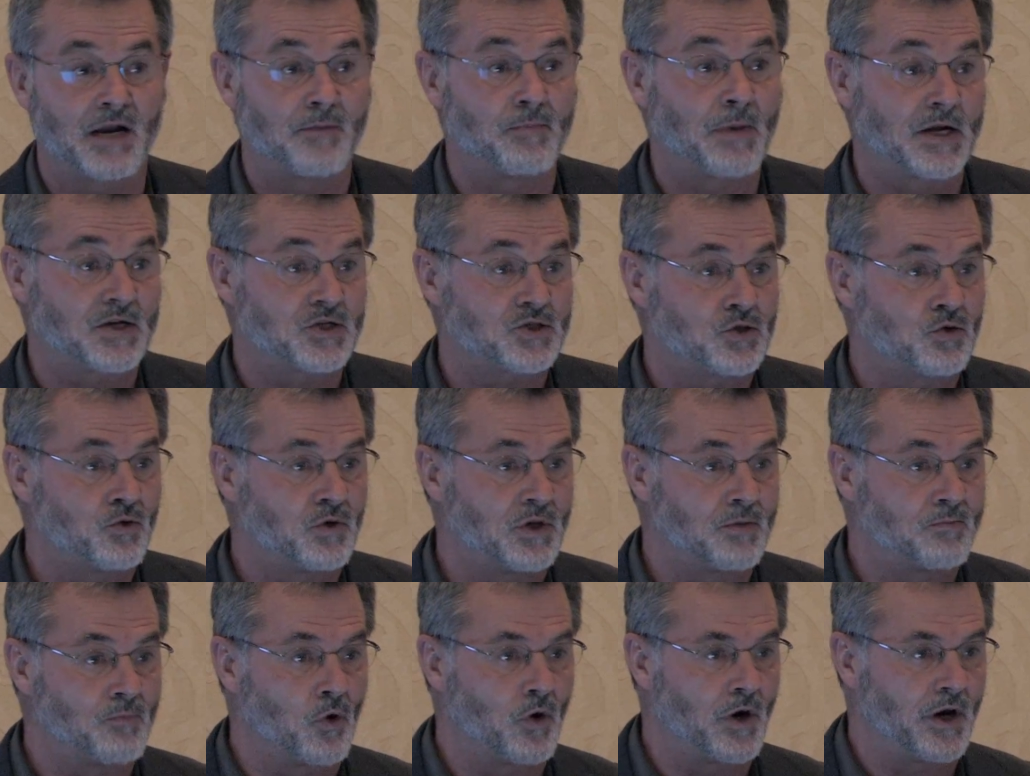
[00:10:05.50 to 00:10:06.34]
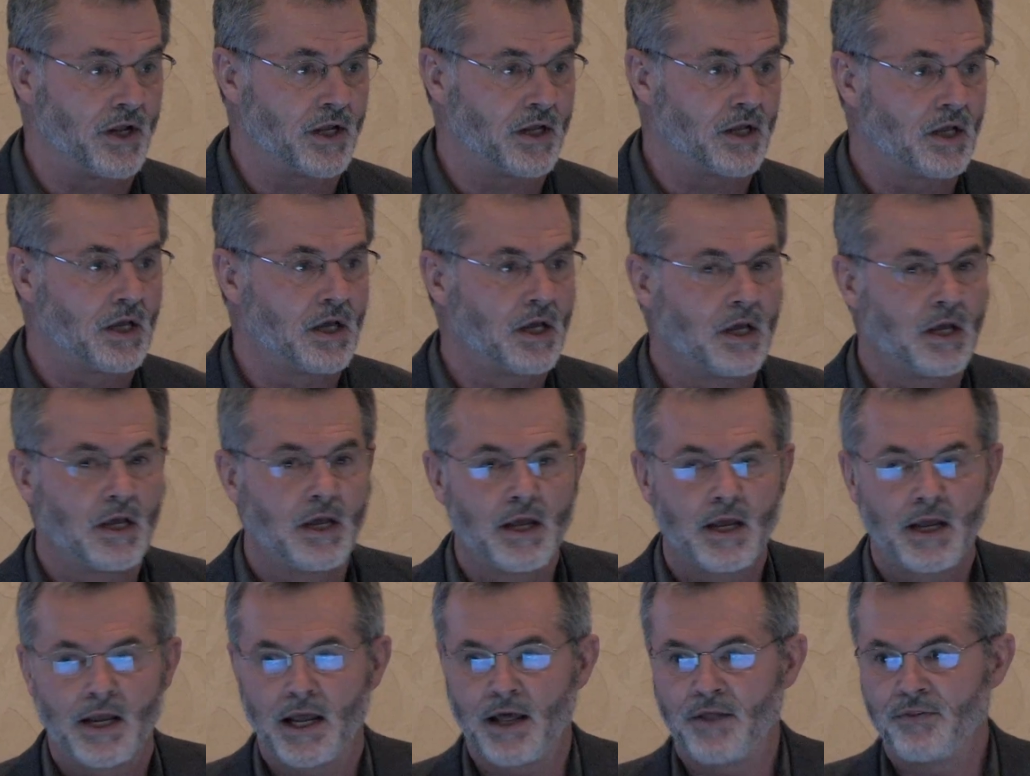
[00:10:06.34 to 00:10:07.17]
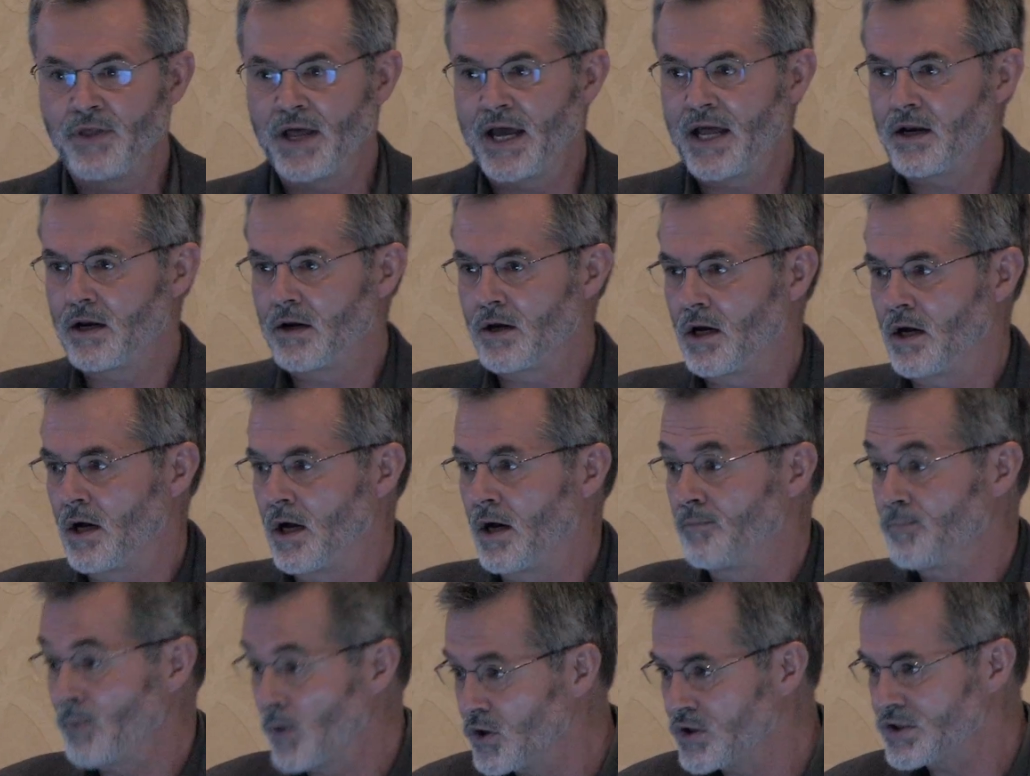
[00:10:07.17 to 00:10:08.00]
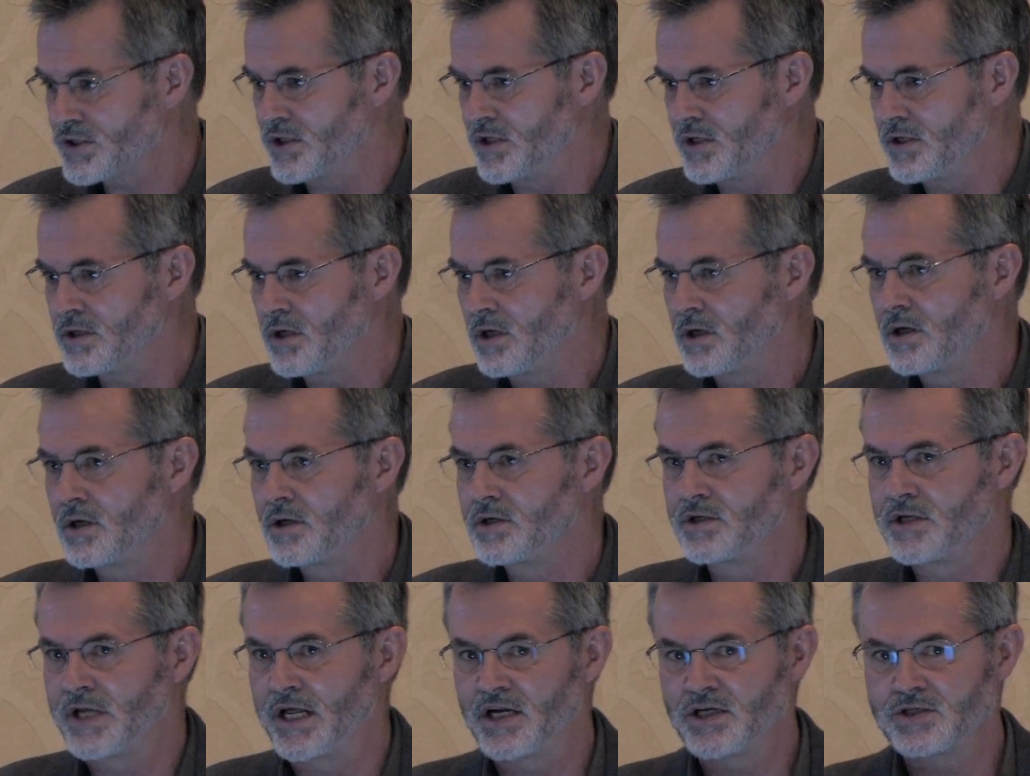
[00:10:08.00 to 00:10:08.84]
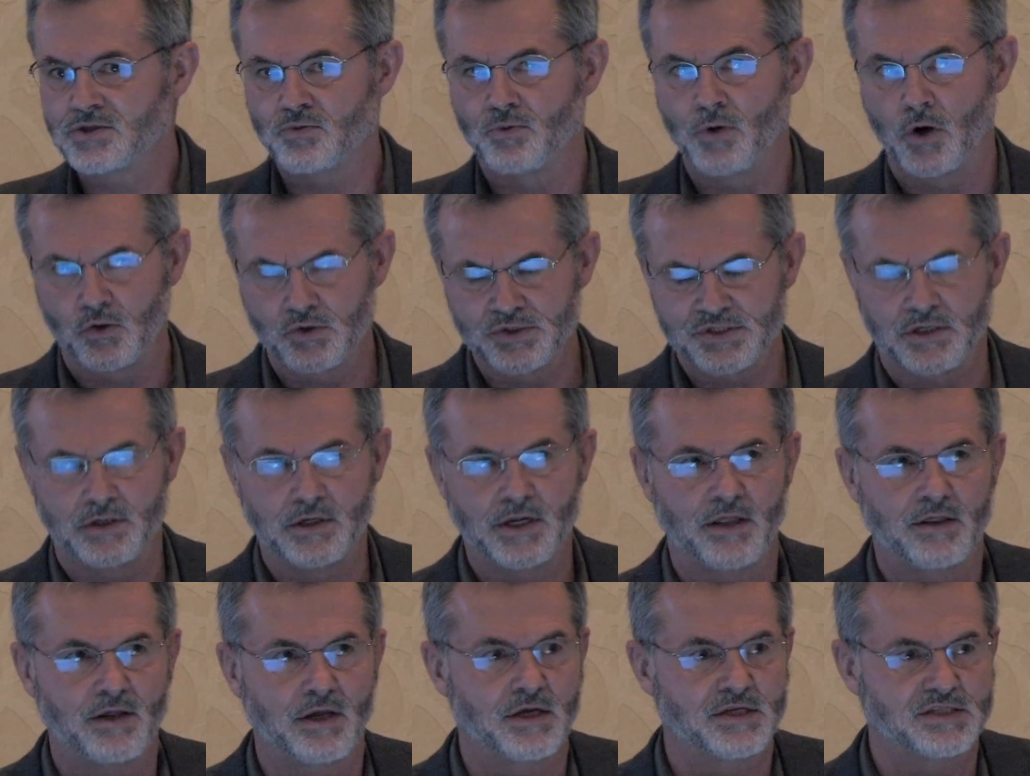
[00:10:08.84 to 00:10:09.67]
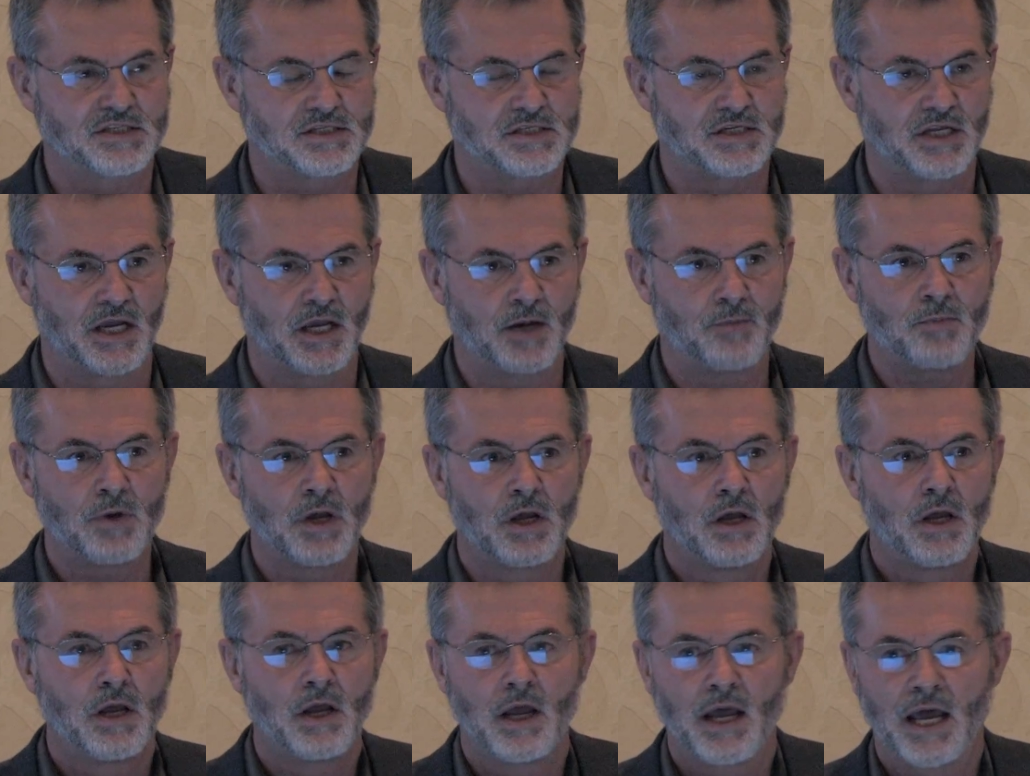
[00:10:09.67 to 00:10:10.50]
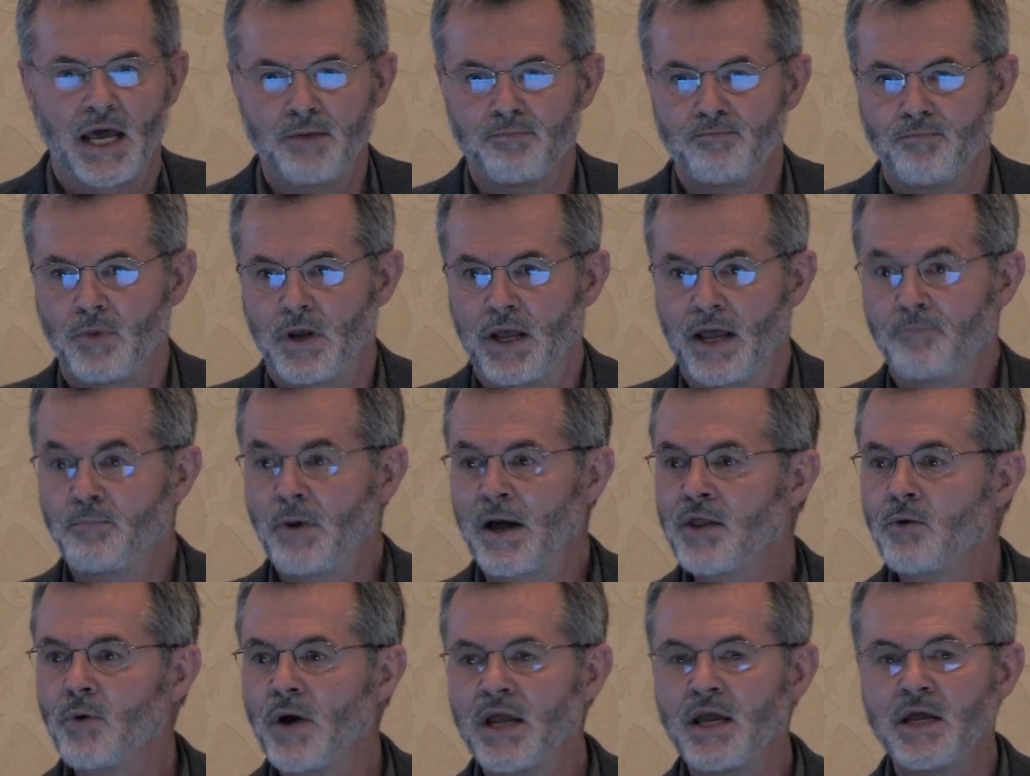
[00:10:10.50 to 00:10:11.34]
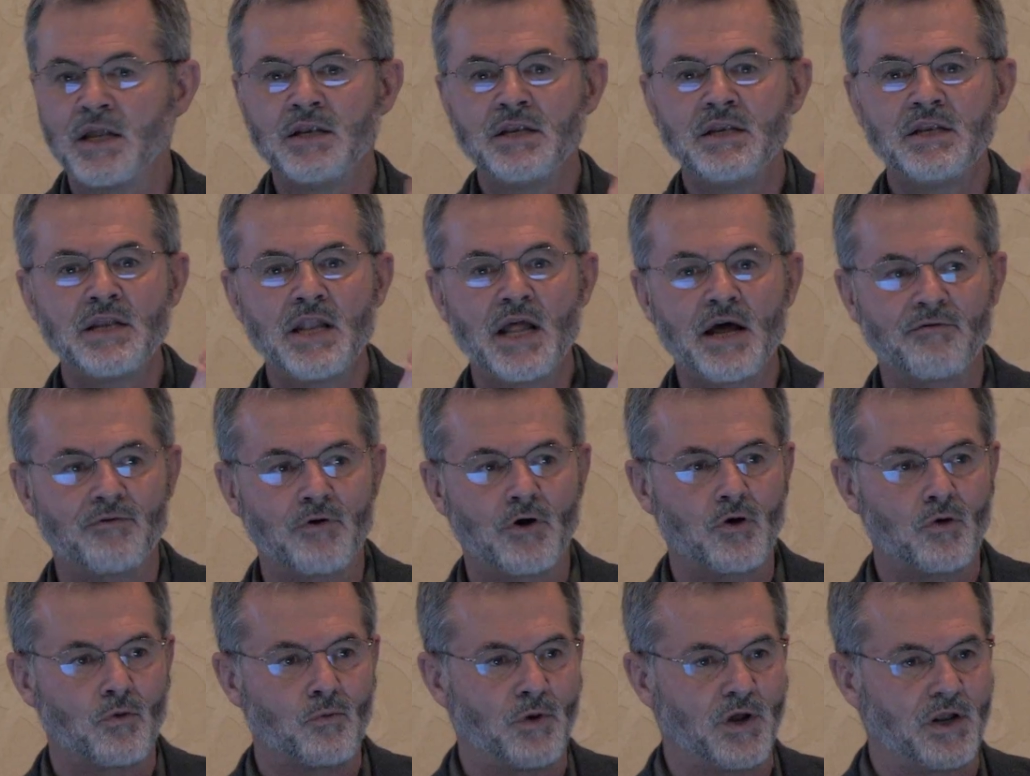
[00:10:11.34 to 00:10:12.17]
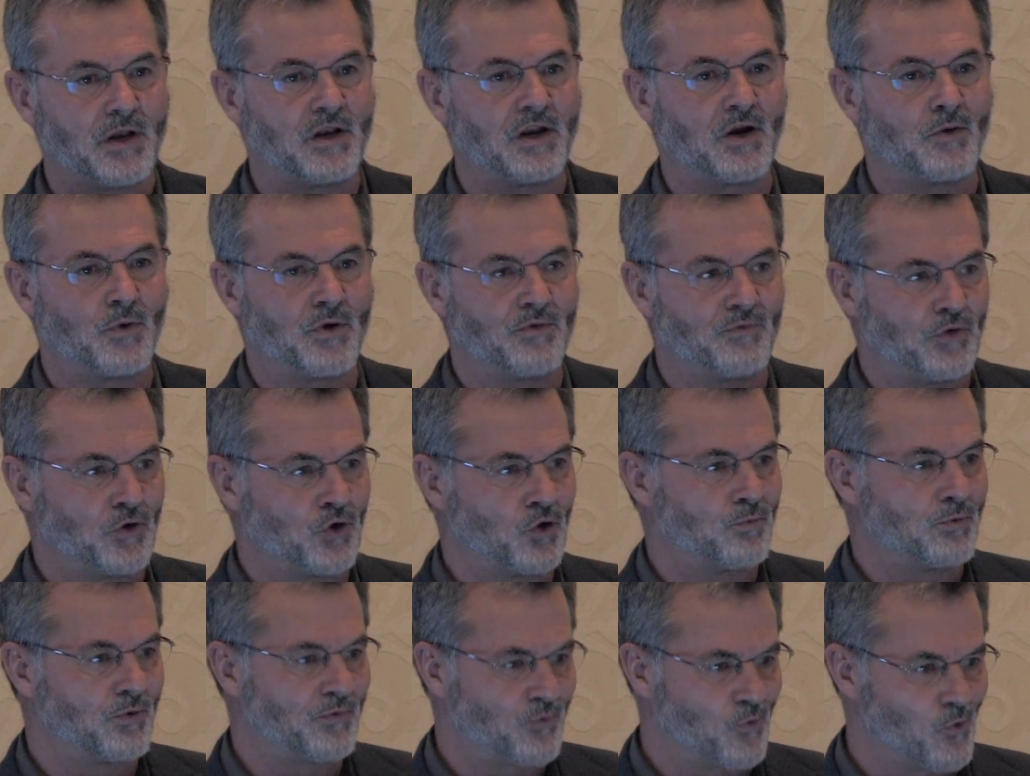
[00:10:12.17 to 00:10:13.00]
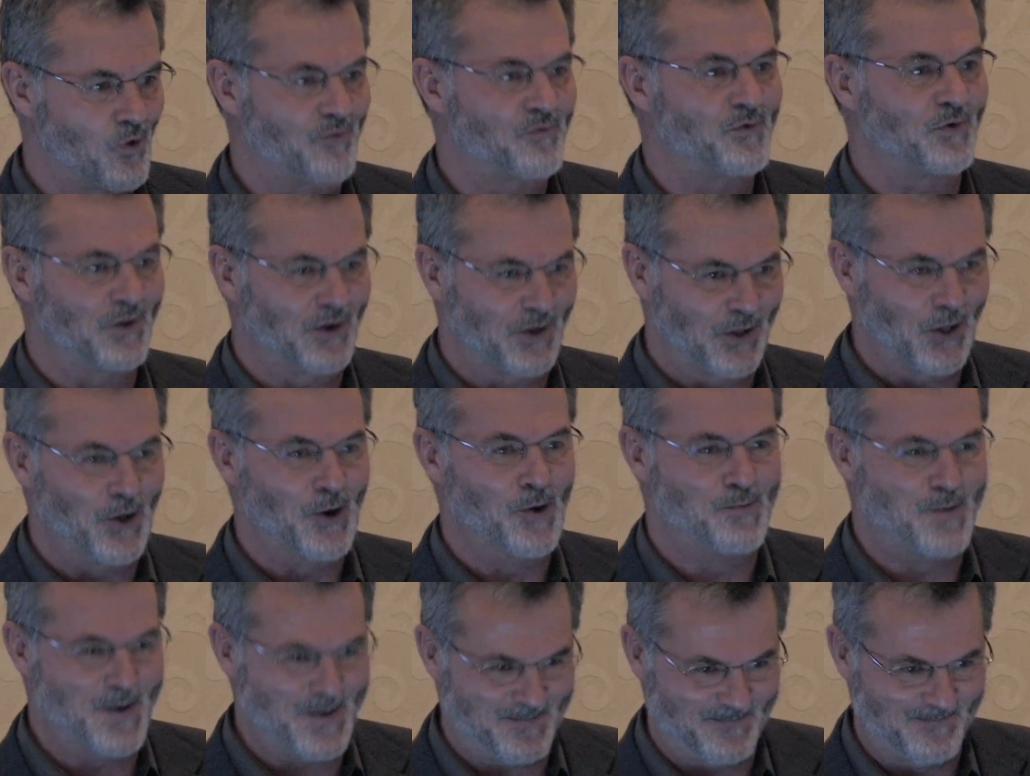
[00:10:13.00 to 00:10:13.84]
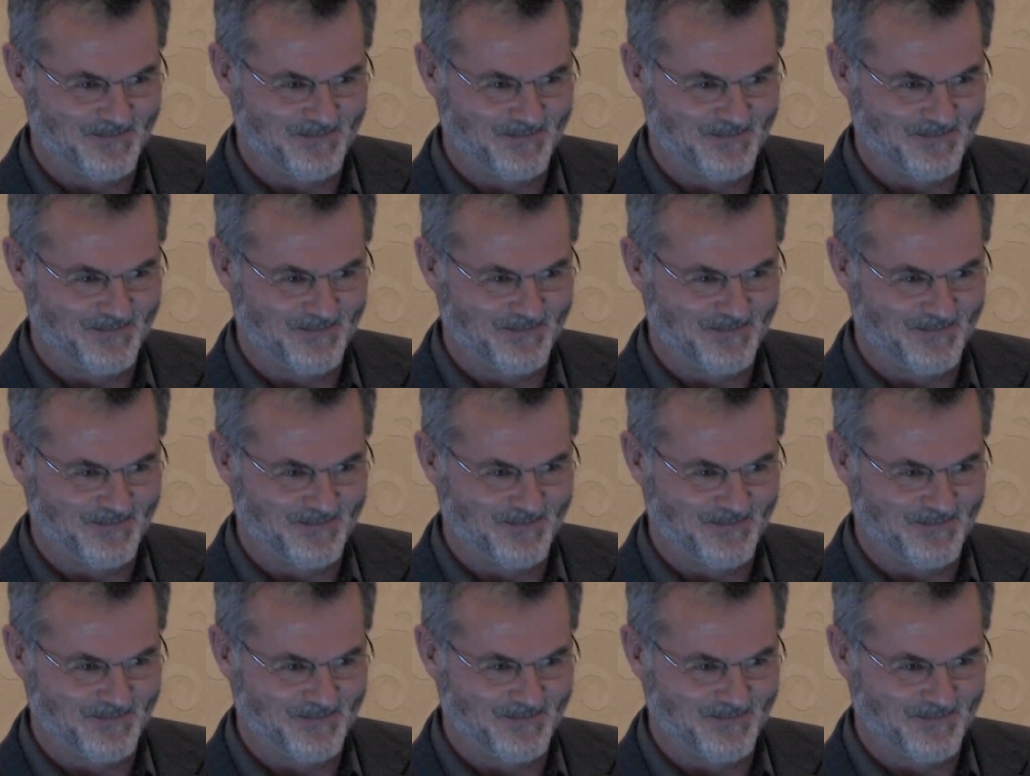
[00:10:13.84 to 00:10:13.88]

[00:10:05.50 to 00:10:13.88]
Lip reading: about 2 in the morning, and that person, Dennis Rosen, I think is his name, by the way, he had never written a review before for the Globe.